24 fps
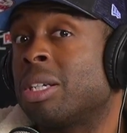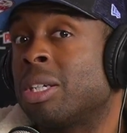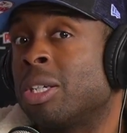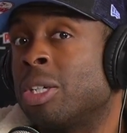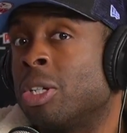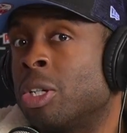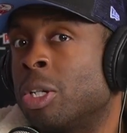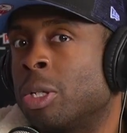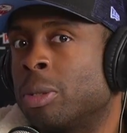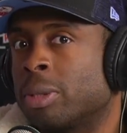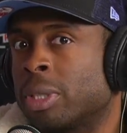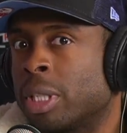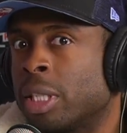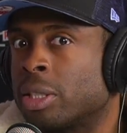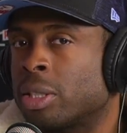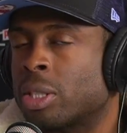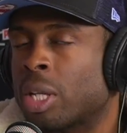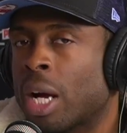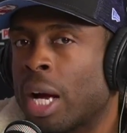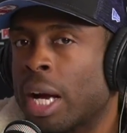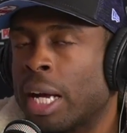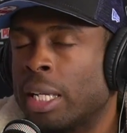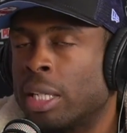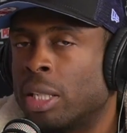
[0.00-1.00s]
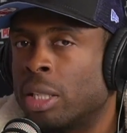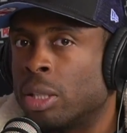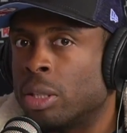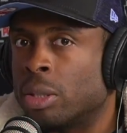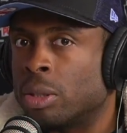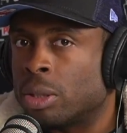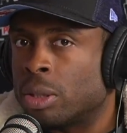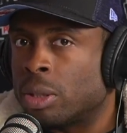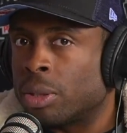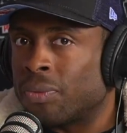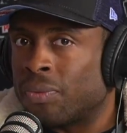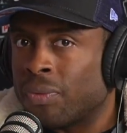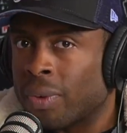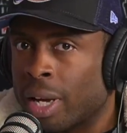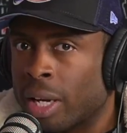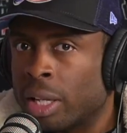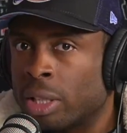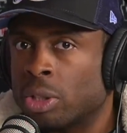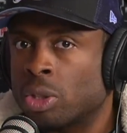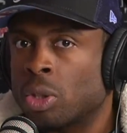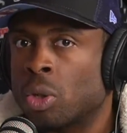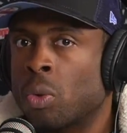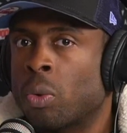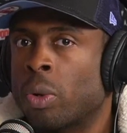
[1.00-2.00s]
You know what I'm saying? It's all right to
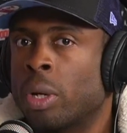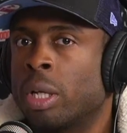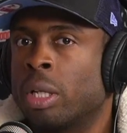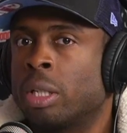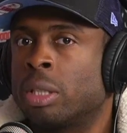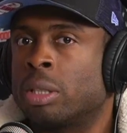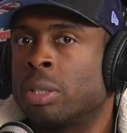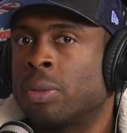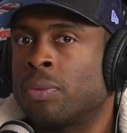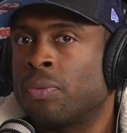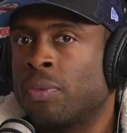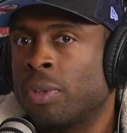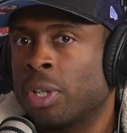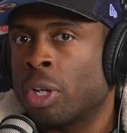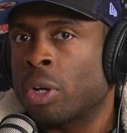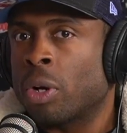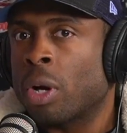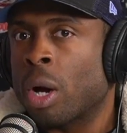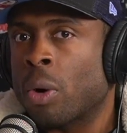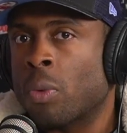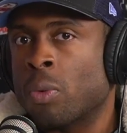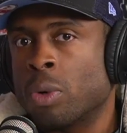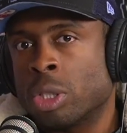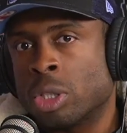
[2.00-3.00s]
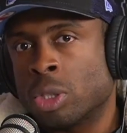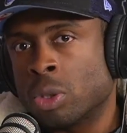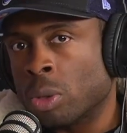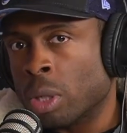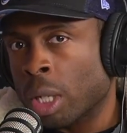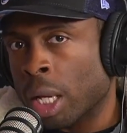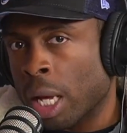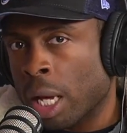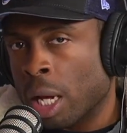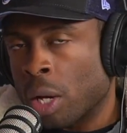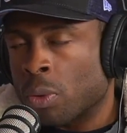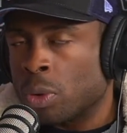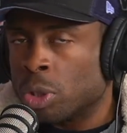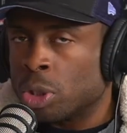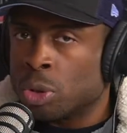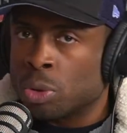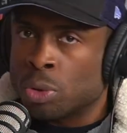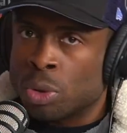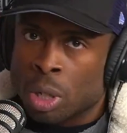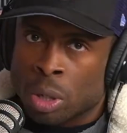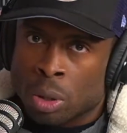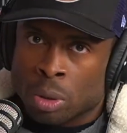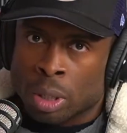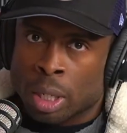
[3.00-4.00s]
find your way, to figure out what you like, what you
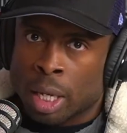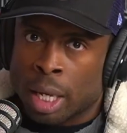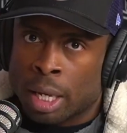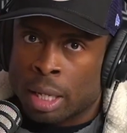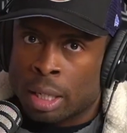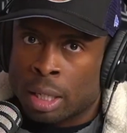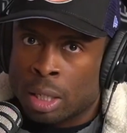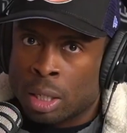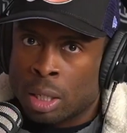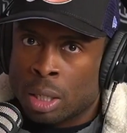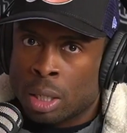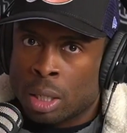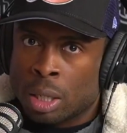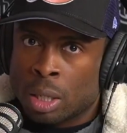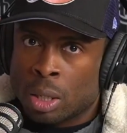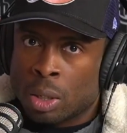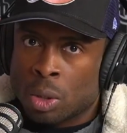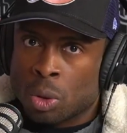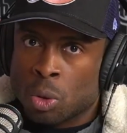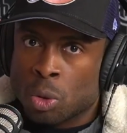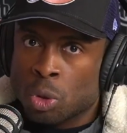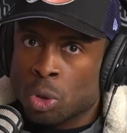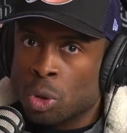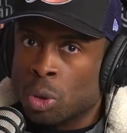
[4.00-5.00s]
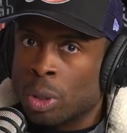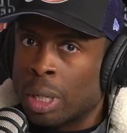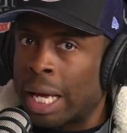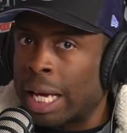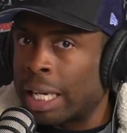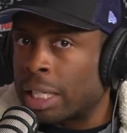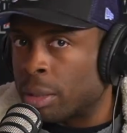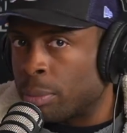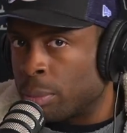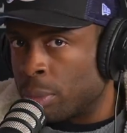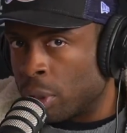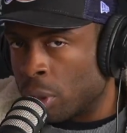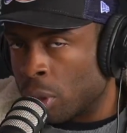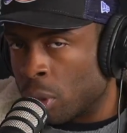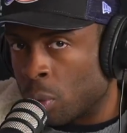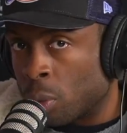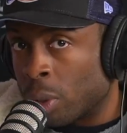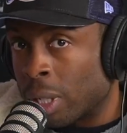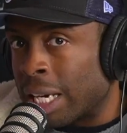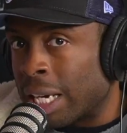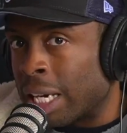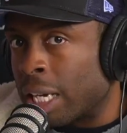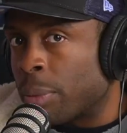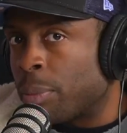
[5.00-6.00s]
don't like, who you like to be,
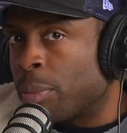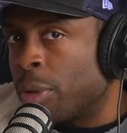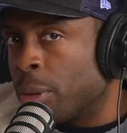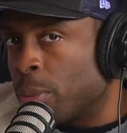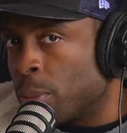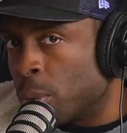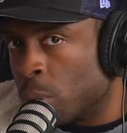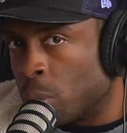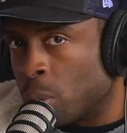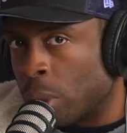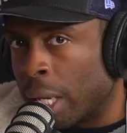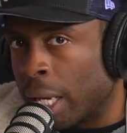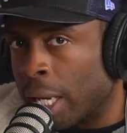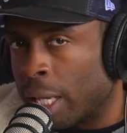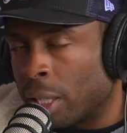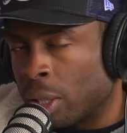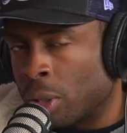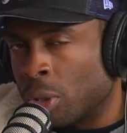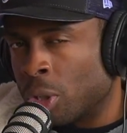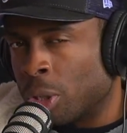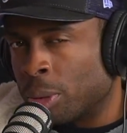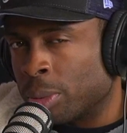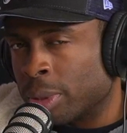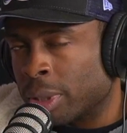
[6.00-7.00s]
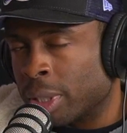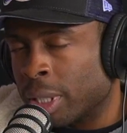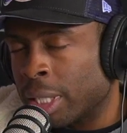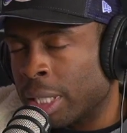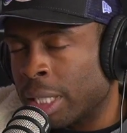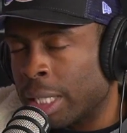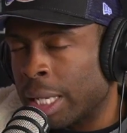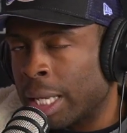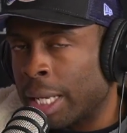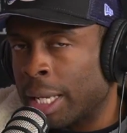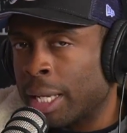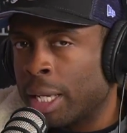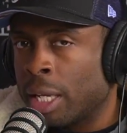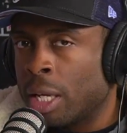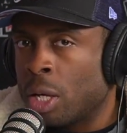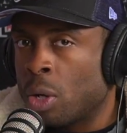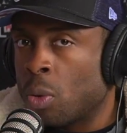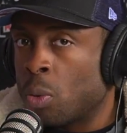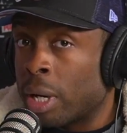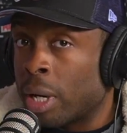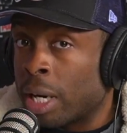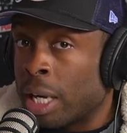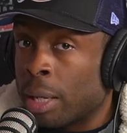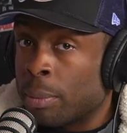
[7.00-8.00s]
what kind of people you like. You know what I'm saying? Like,
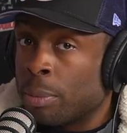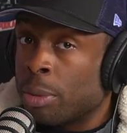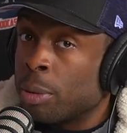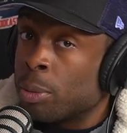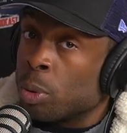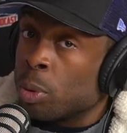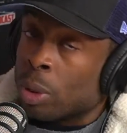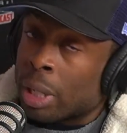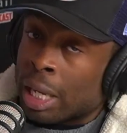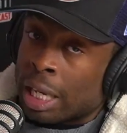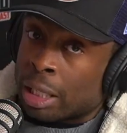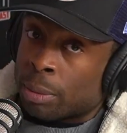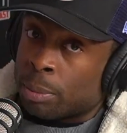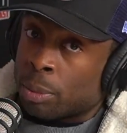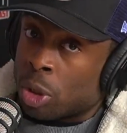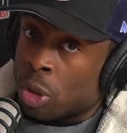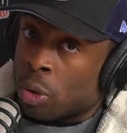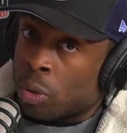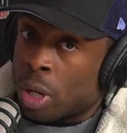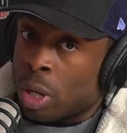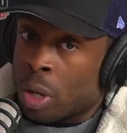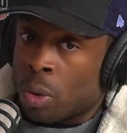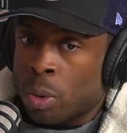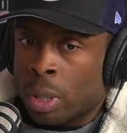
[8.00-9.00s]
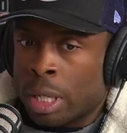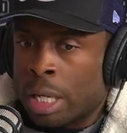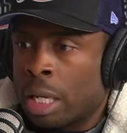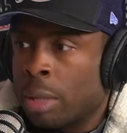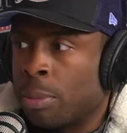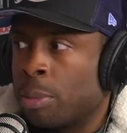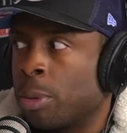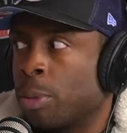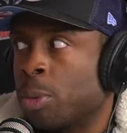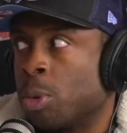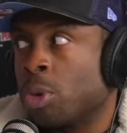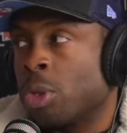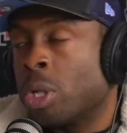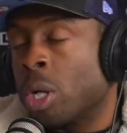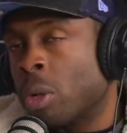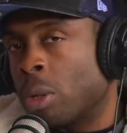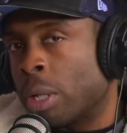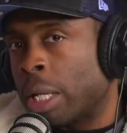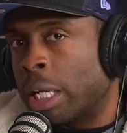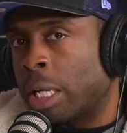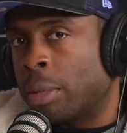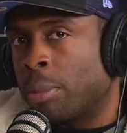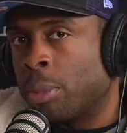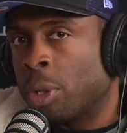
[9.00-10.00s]
what kind of people you like to be around, what kind of people you don't
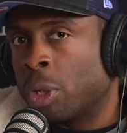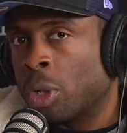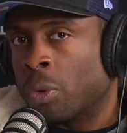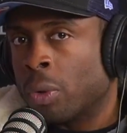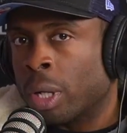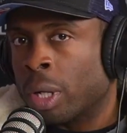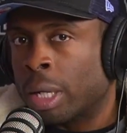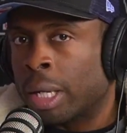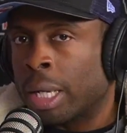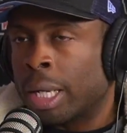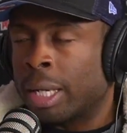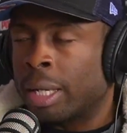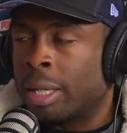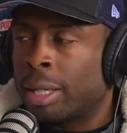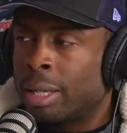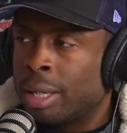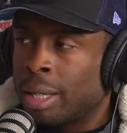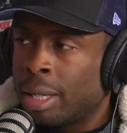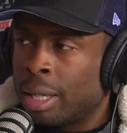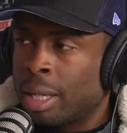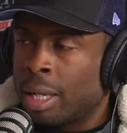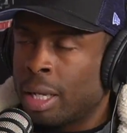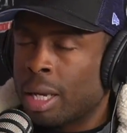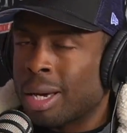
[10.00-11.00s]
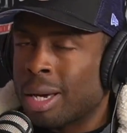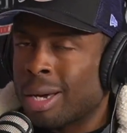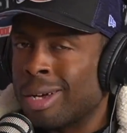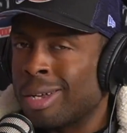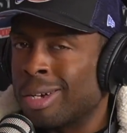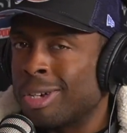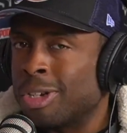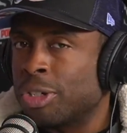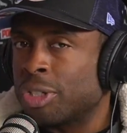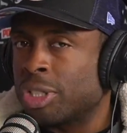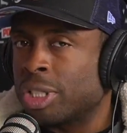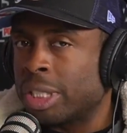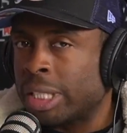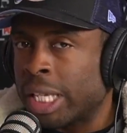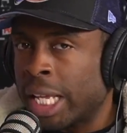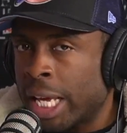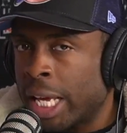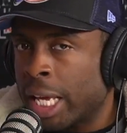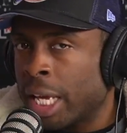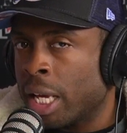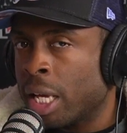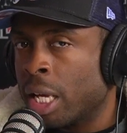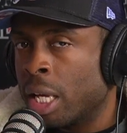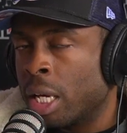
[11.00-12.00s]
like to be around. Like,
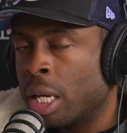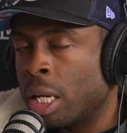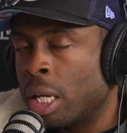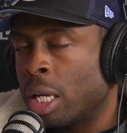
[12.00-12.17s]
understand